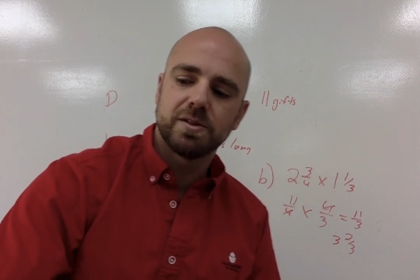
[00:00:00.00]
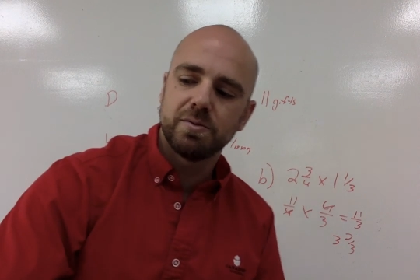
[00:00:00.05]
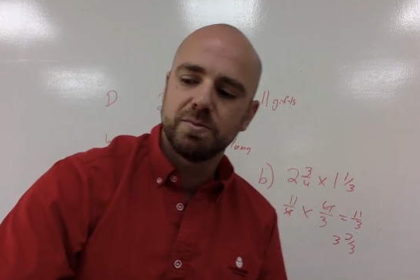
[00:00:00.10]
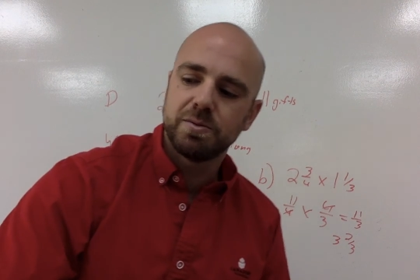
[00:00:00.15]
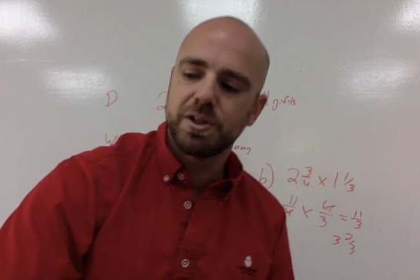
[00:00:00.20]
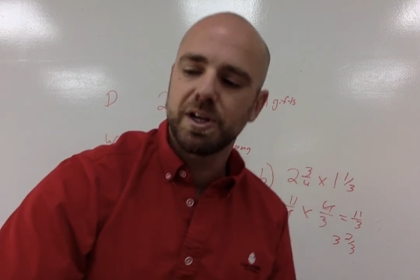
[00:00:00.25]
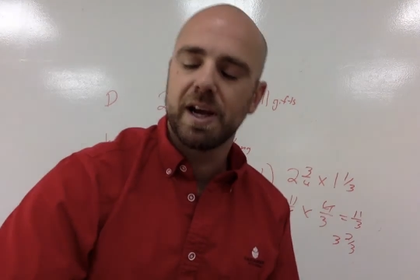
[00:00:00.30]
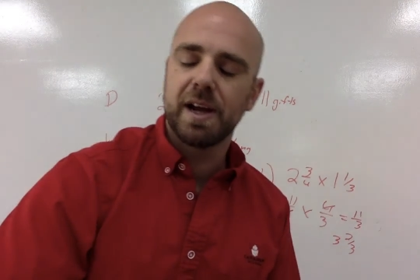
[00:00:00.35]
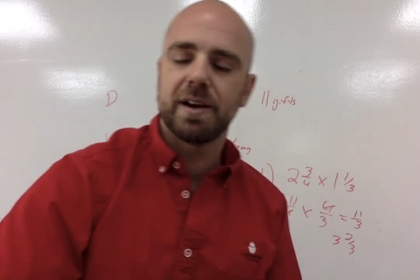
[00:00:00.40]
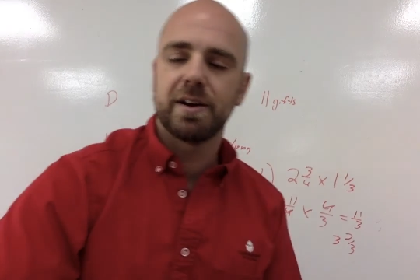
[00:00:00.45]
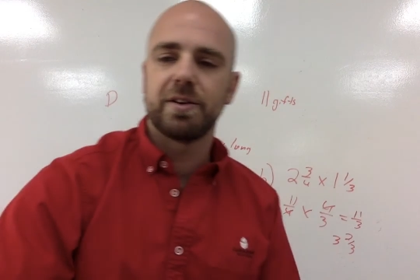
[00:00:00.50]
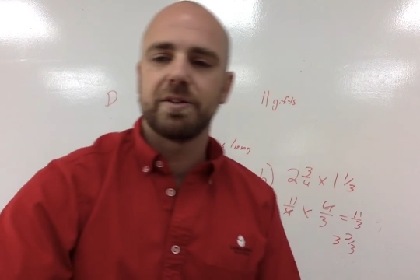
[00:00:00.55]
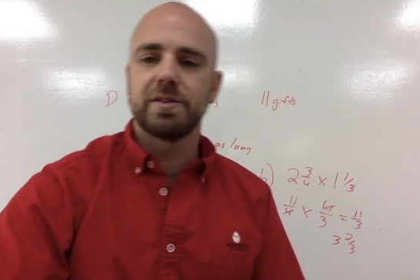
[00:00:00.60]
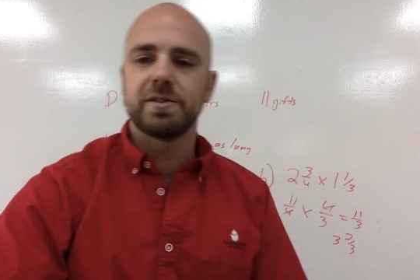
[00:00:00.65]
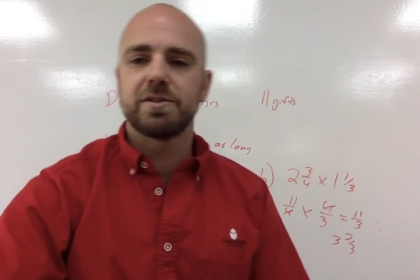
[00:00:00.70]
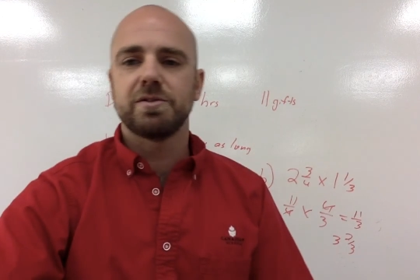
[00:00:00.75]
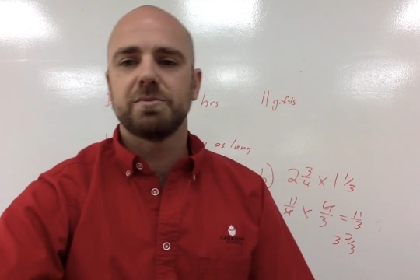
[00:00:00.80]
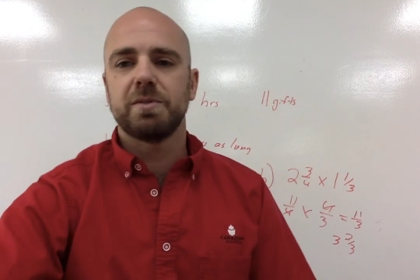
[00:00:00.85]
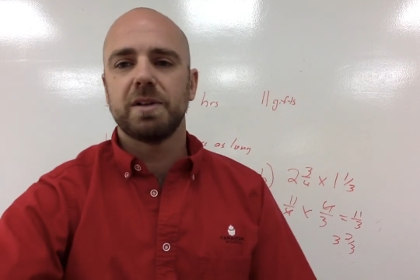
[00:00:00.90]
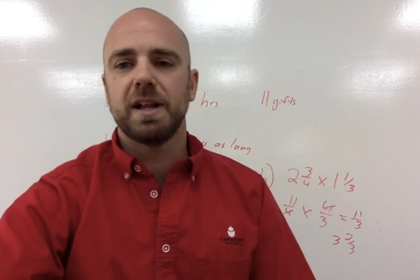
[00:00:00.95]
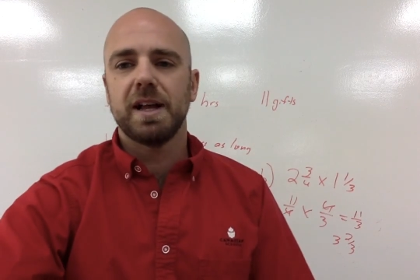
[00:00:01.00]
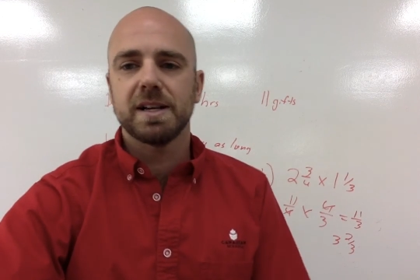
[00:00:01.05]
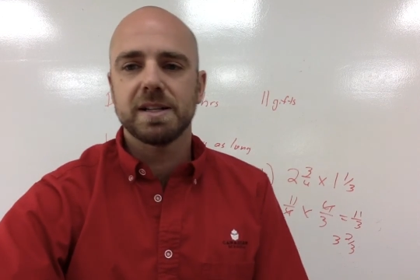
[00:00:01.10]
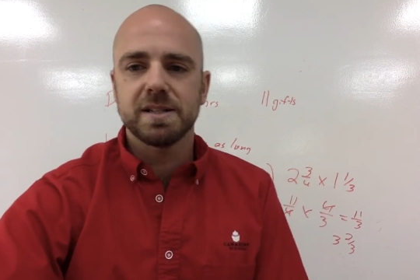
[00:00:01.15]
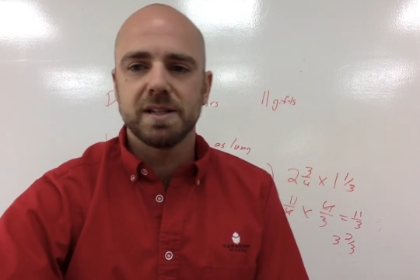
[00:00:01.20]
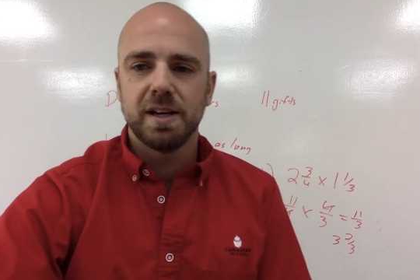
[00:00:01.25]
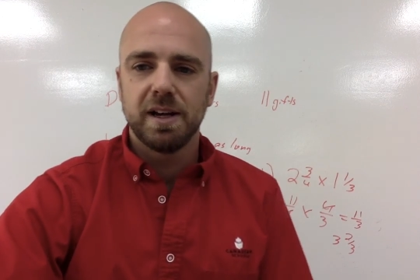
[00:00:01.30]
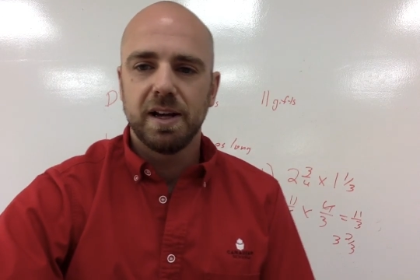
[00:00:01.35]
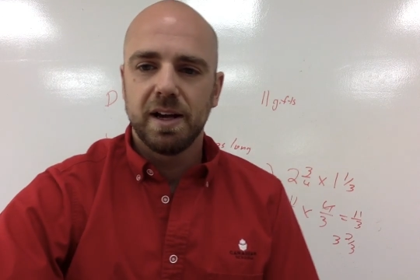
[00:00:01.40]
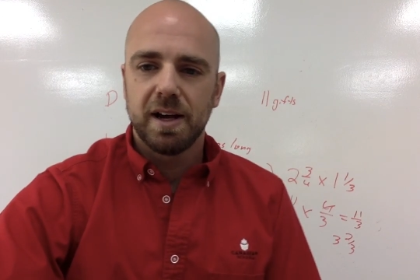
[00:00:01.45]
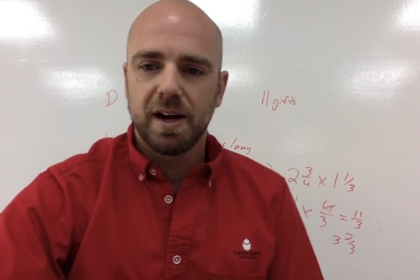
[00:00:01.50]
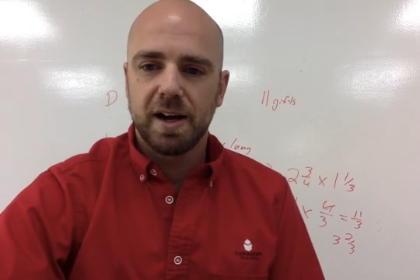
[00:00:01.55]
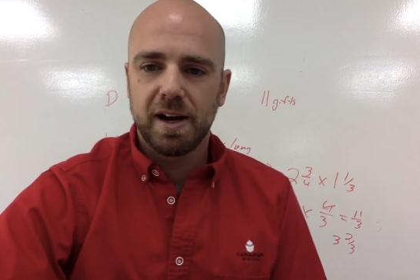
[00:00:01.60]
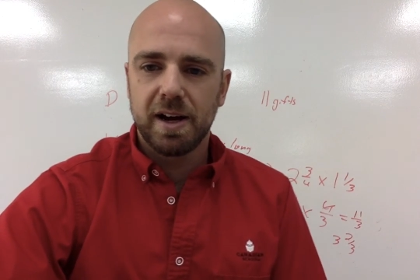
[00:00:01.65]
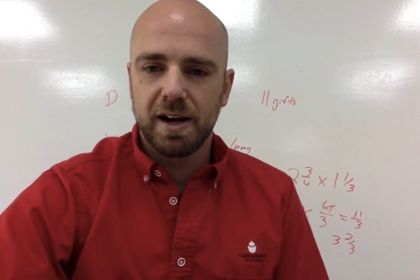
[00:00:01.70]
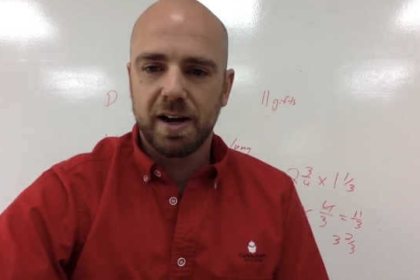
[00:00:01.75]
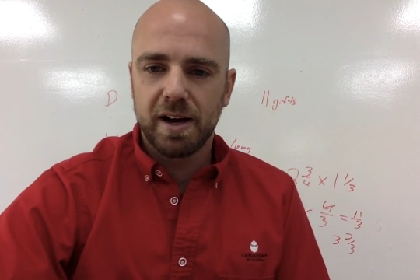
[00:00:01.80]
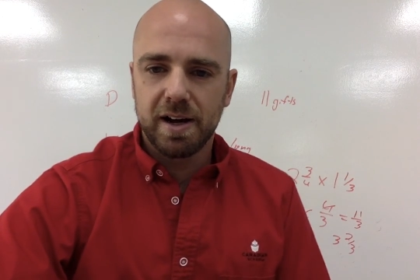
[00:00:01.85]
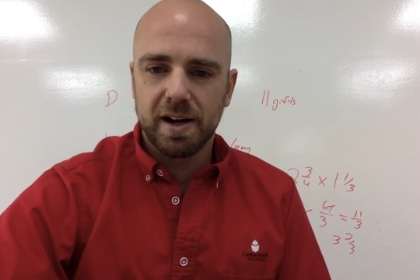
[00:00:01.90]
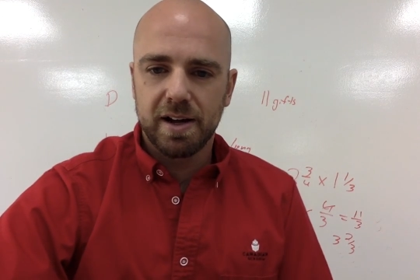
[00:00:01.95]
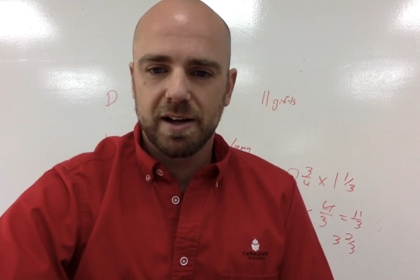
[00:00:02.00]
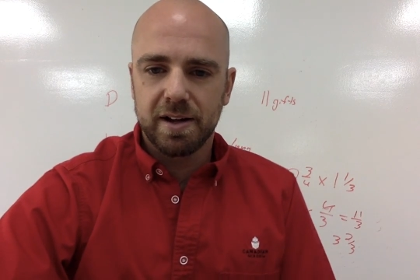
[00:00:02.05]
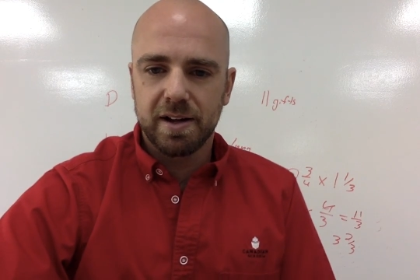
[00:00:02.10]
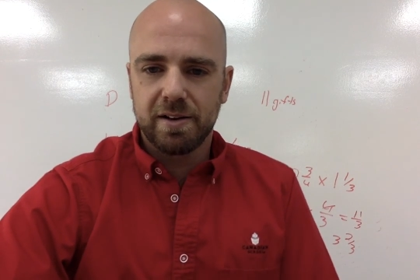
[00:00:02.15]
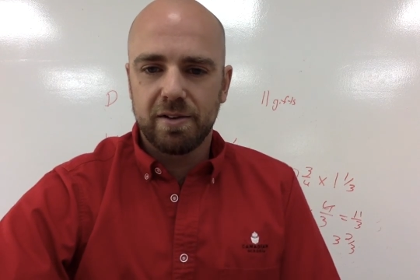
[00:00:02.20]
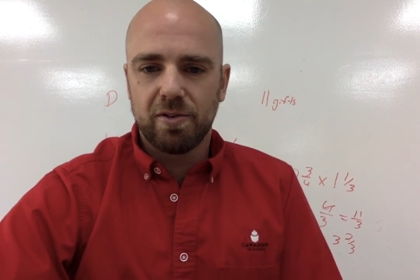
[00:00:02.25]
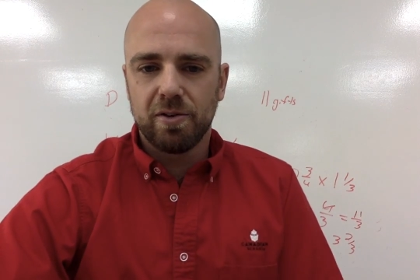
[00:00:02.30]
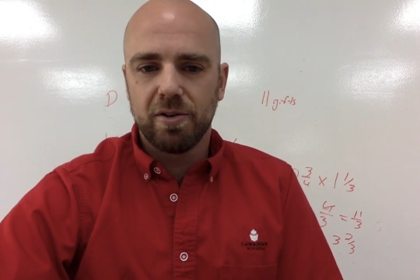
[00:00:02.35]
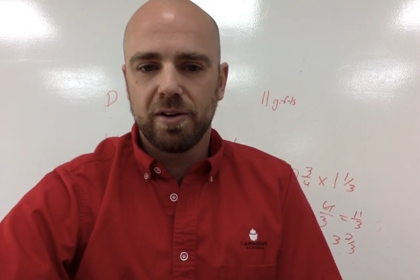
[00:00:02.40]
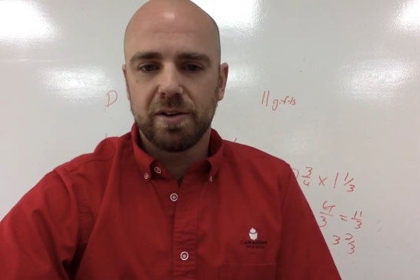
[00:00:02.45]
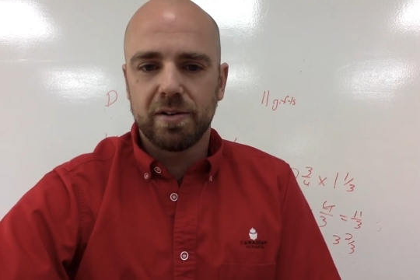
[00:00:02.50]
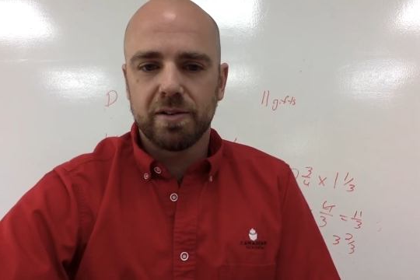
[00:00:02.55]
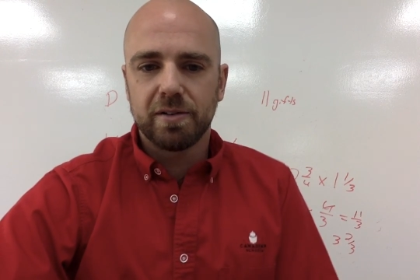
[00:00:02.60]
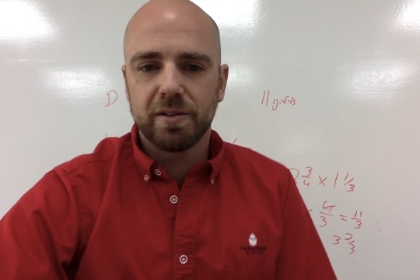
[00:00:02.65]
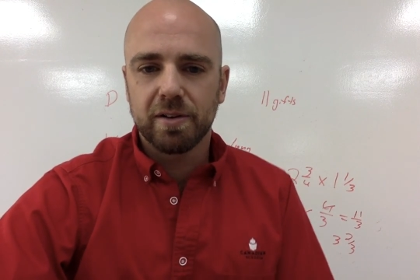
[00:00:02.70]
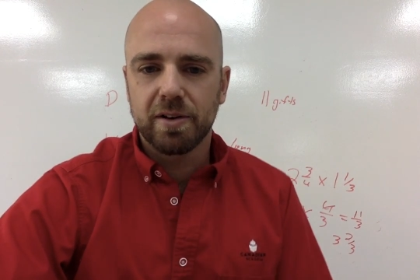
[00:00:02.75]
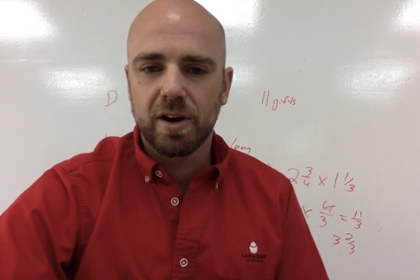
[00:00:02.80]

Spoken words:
chat or the Zoom class, or